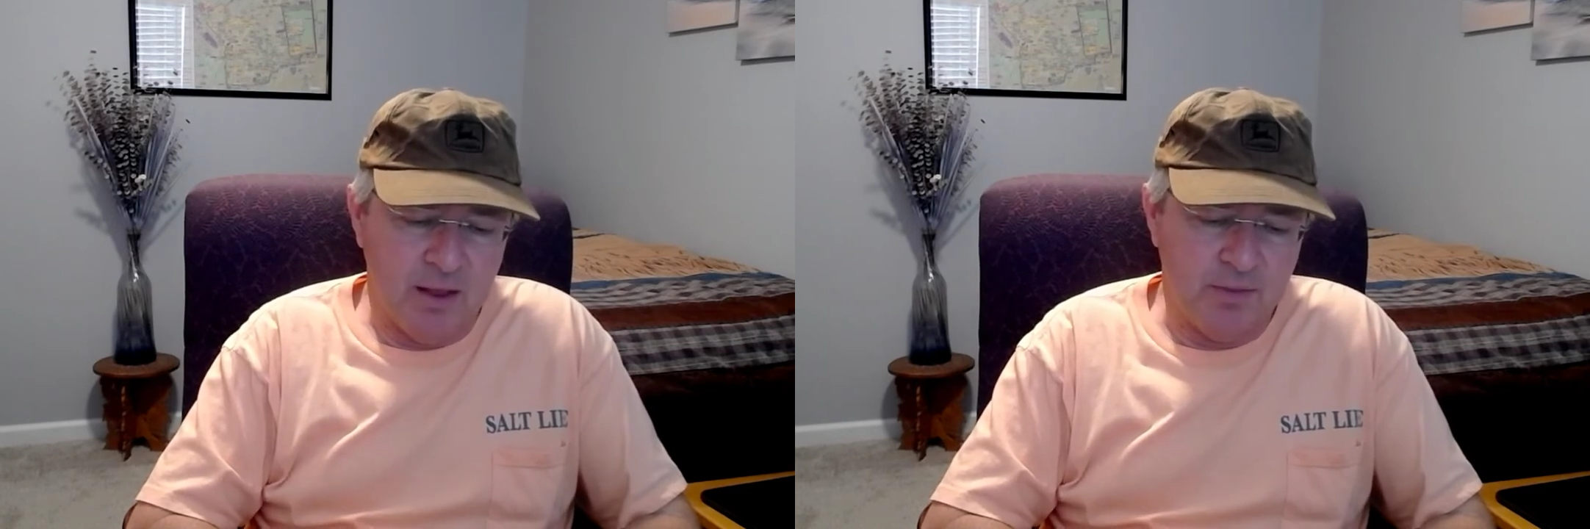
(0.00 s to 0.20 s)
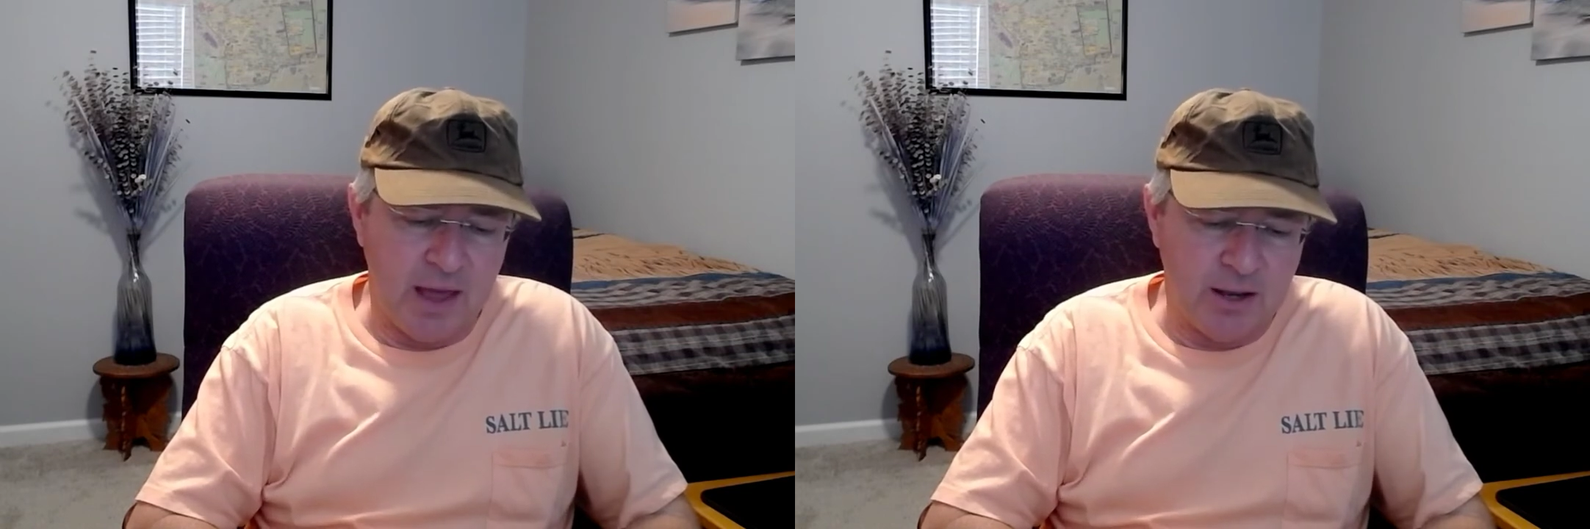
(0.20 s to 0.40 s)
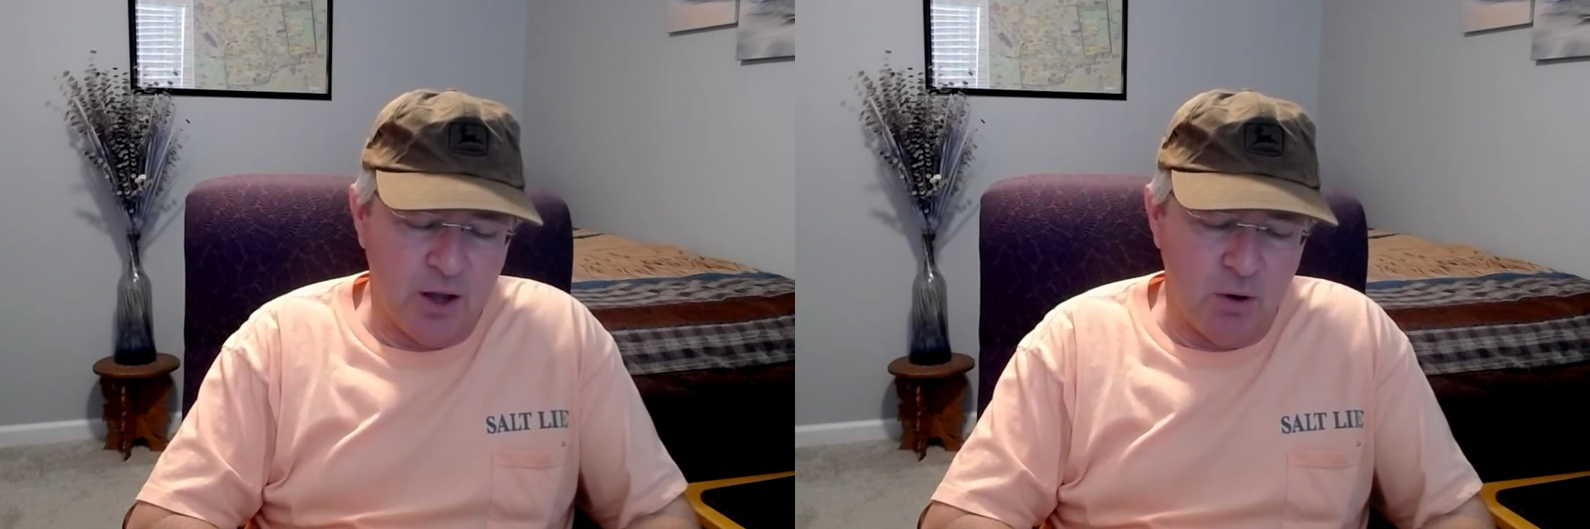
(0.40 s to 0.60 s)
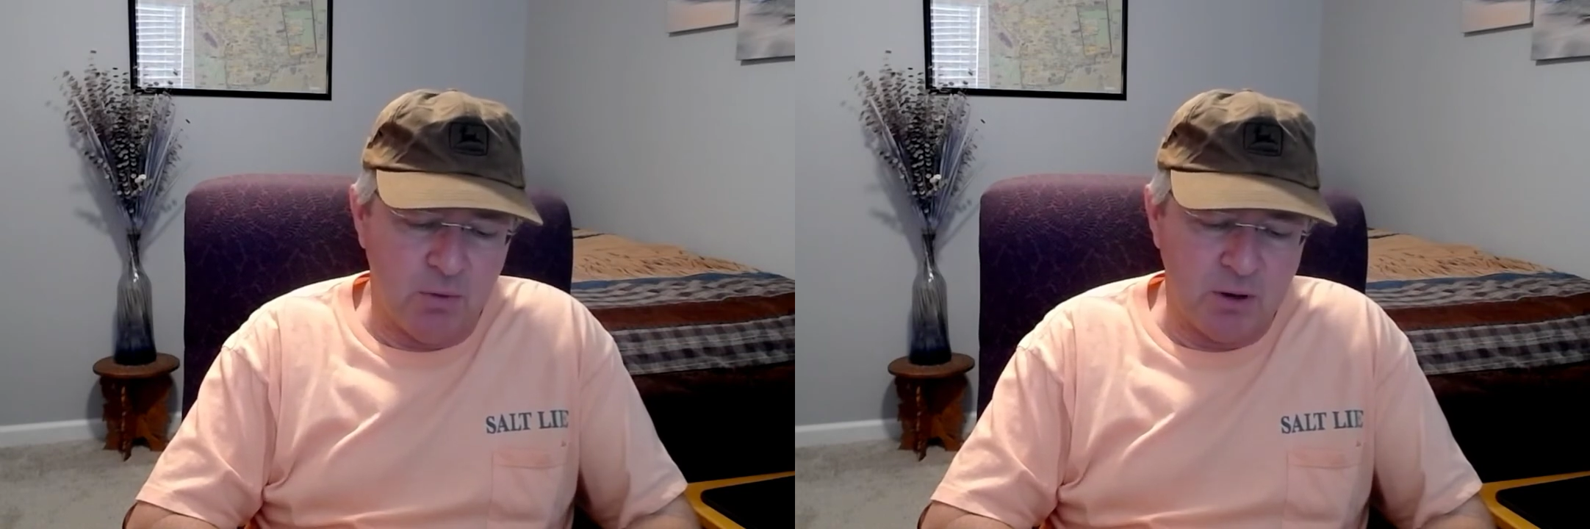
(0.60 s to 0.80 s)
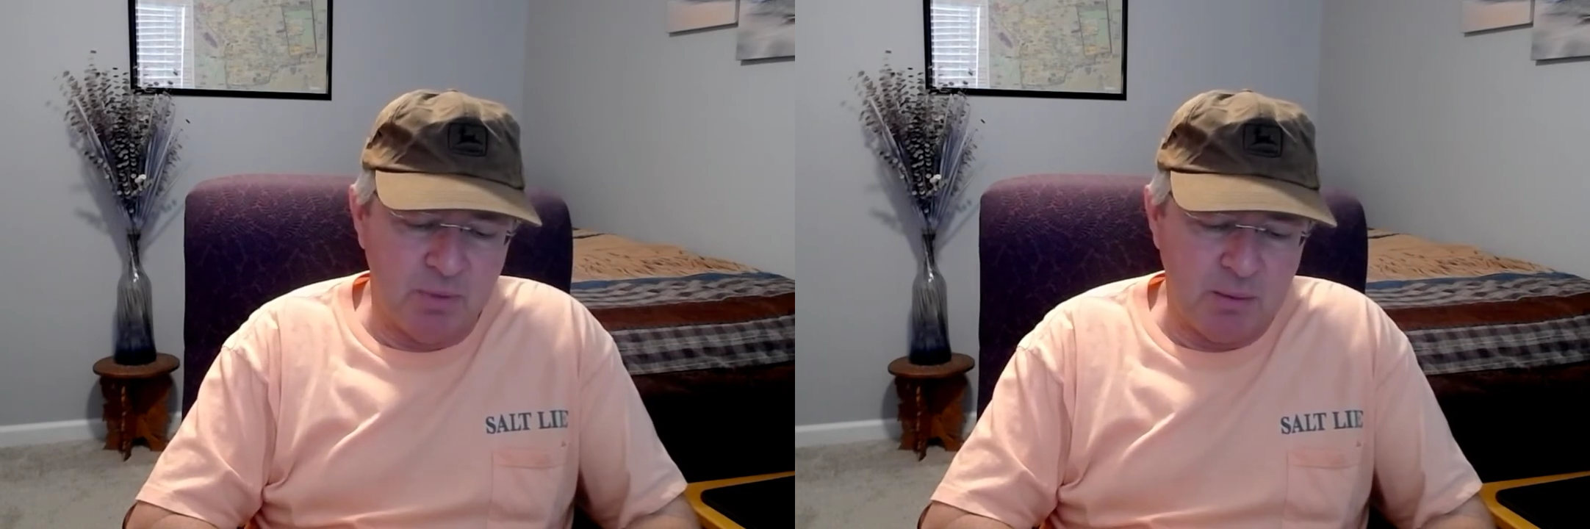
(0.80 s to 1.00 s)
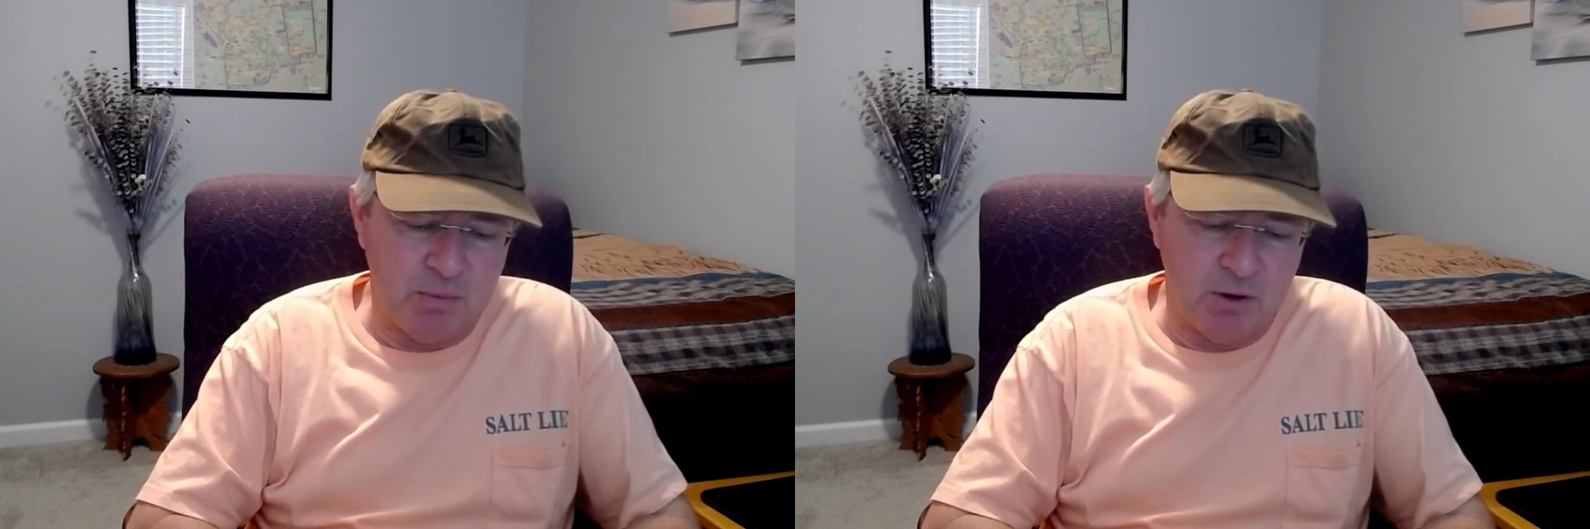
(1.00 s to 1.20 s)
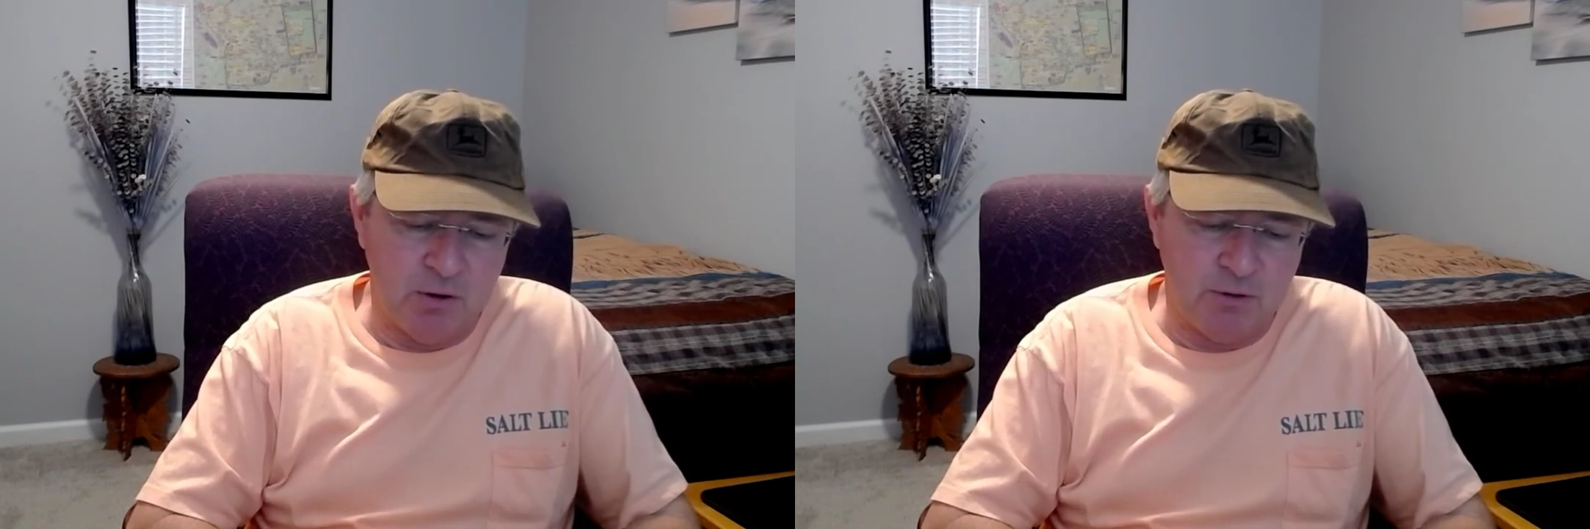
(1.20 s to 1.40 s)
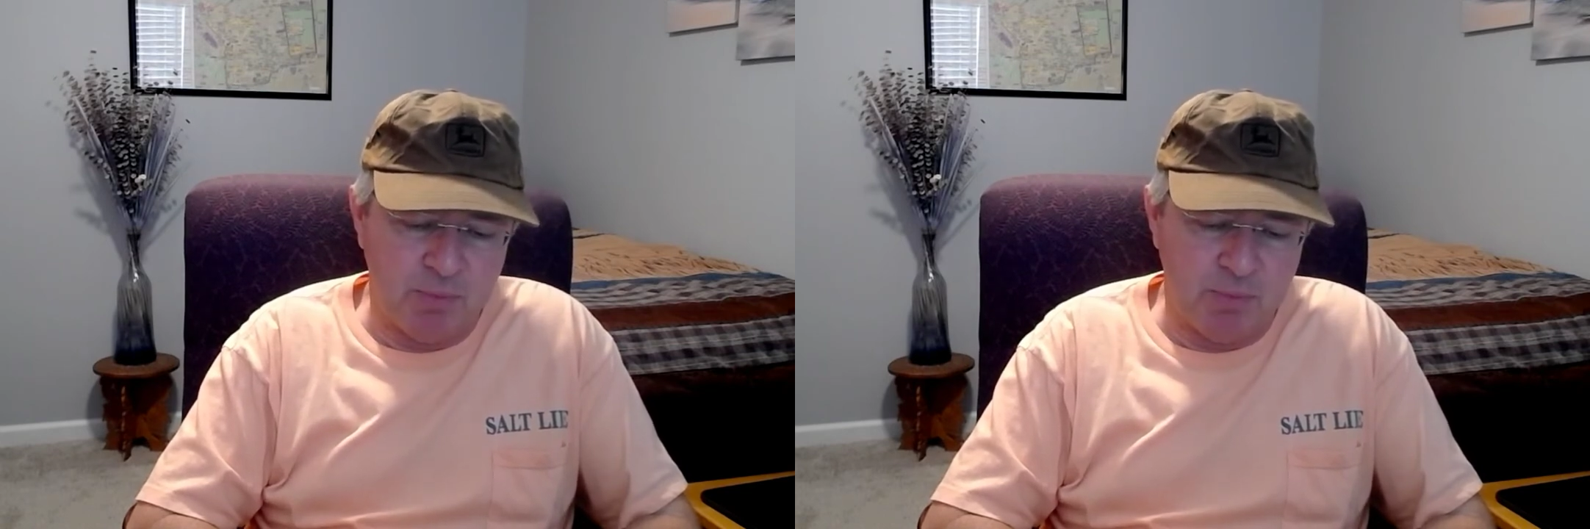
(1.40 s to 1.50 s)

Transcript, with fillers: that no one be moved